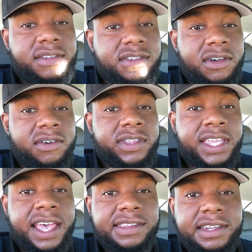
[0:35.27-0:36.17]
So the
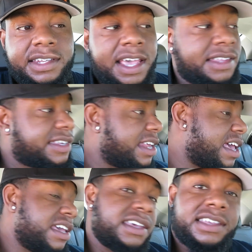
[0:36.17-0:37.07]
guest of the day
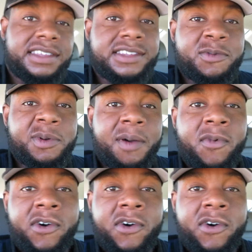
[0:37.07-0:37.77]
today is gonna be my